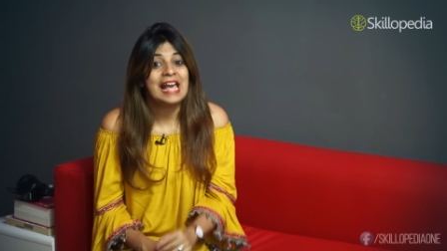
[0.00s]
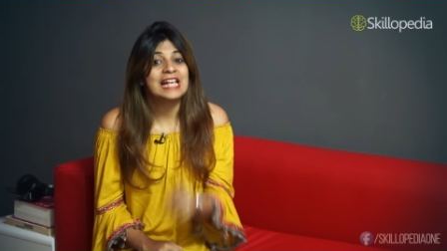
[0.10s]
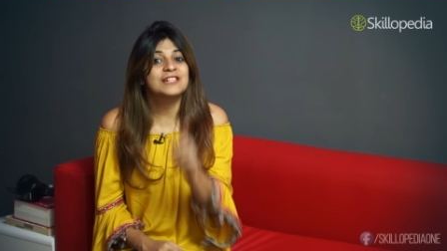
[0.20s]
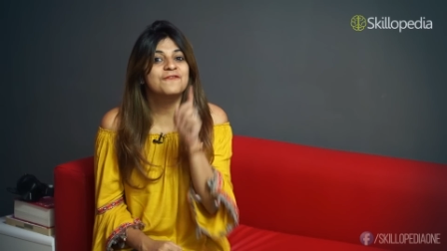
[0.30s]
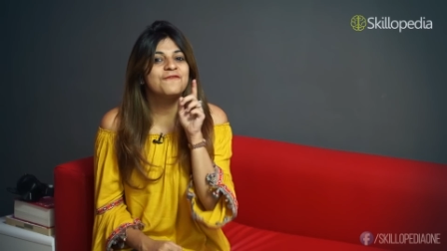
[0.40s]

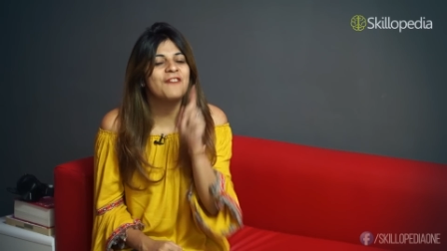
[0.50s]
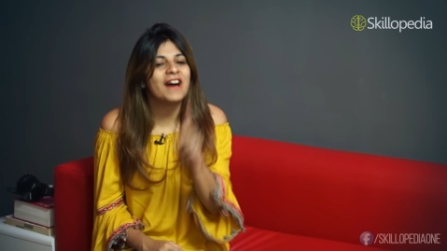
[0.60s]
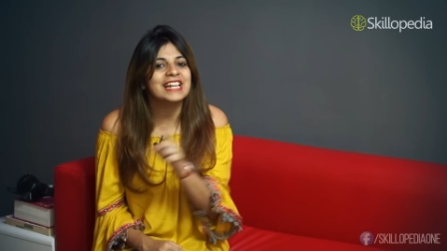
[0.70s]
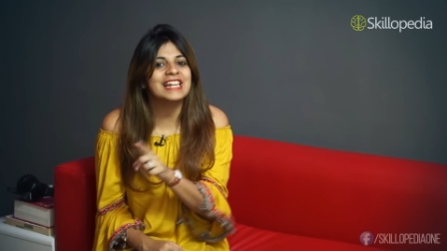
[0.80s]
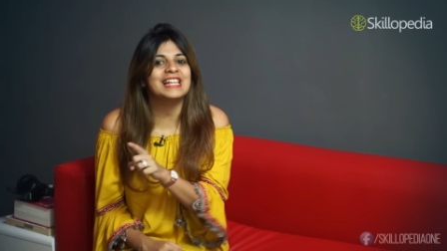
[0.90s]
is
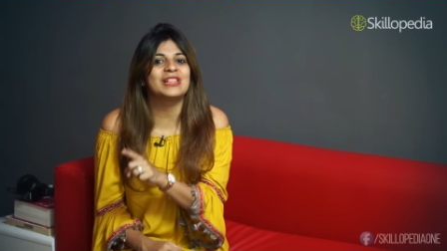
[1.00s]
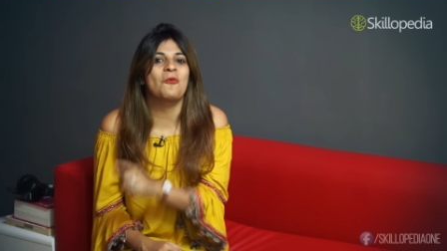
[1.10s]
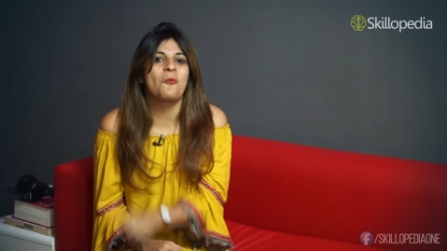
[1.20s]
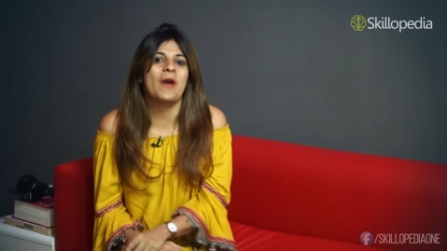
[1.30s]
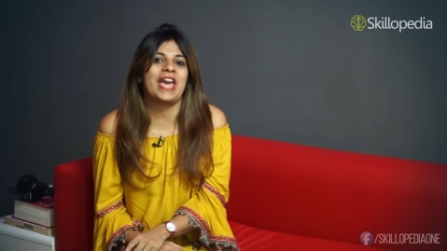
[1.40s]
finding the
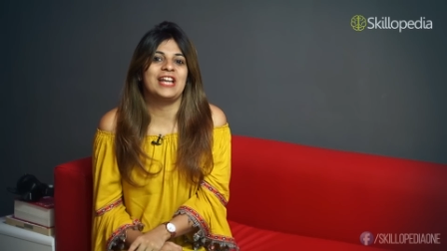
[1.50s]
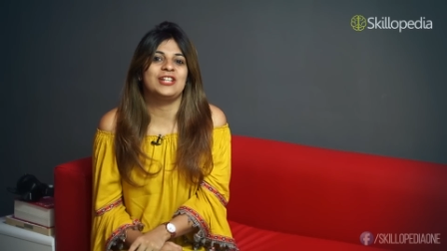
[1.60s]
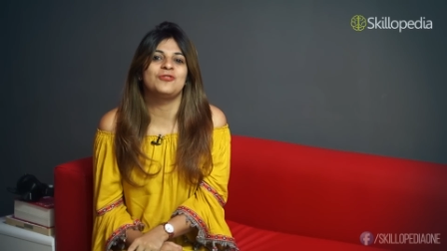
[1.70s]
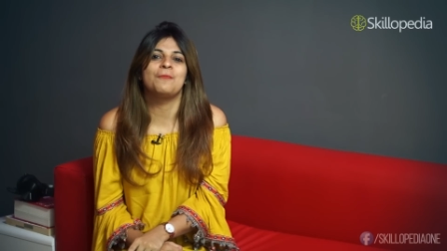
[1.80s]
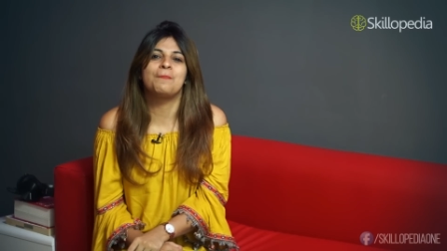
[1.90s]
way
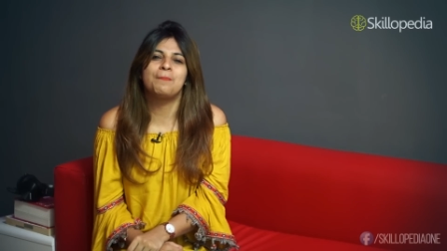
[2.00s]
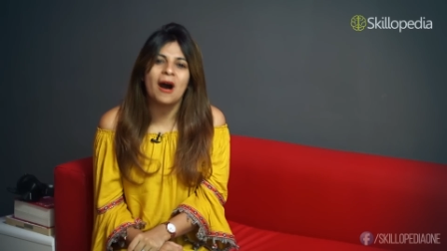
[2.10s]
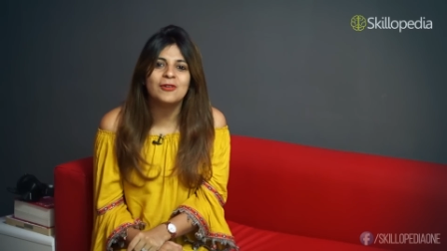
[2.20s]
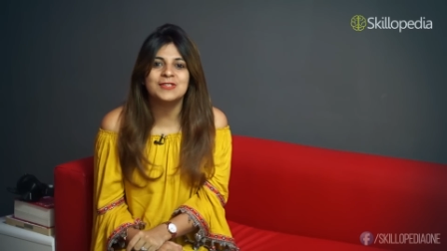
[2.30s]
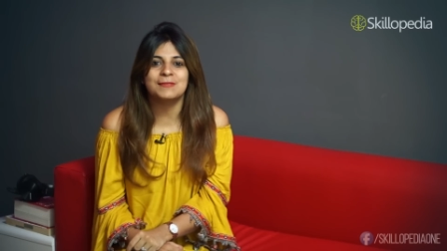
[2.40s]
to
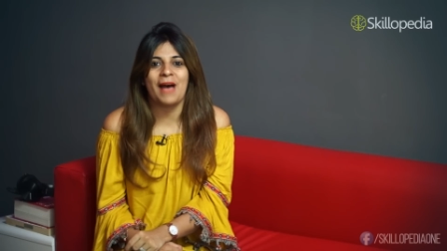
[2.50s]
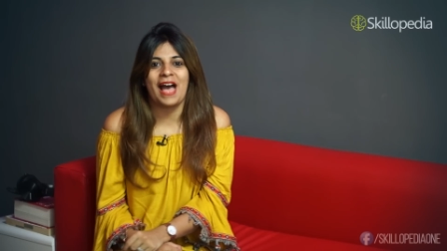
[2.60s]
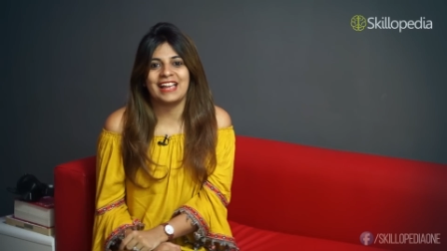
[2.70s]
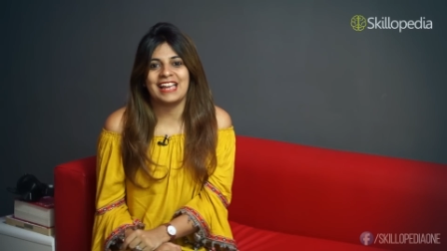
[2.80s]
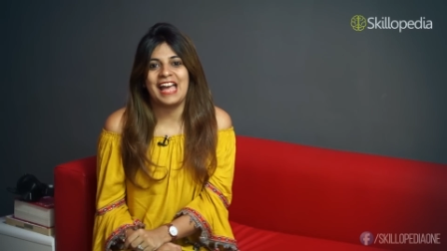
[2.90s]
bounce
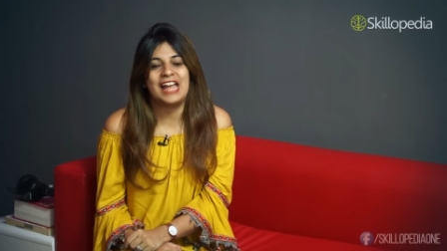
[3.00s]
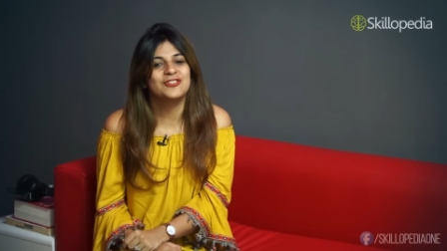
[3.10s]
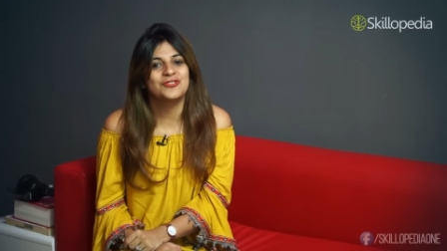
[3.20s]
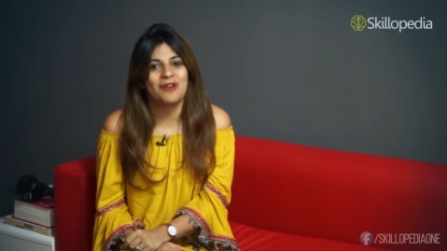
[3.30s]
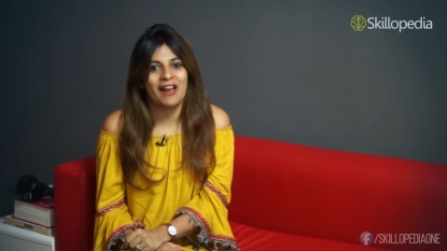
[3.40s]
back
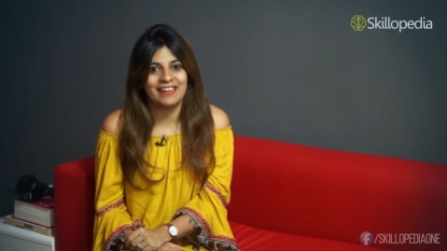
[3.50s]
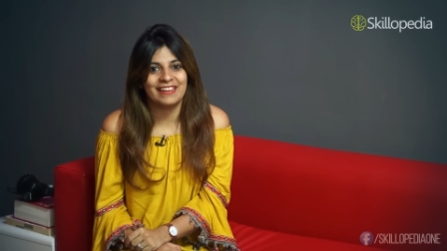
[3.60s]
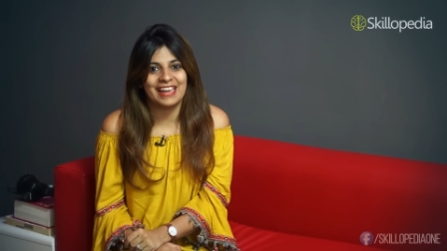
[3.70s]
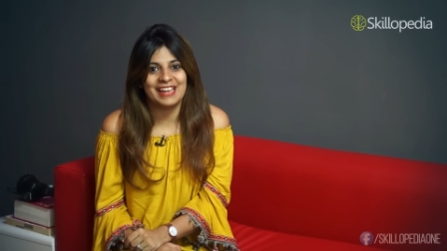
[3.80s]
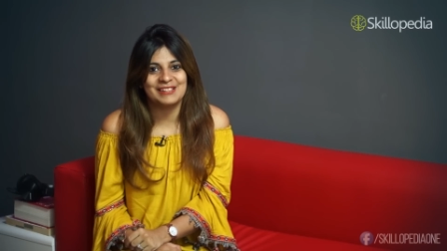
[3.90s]
and try
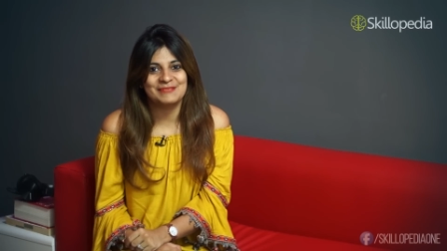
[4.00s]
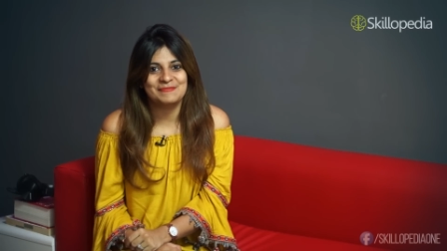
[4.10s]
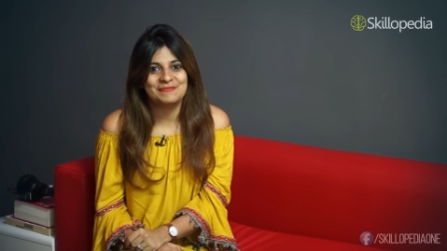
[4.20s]
again.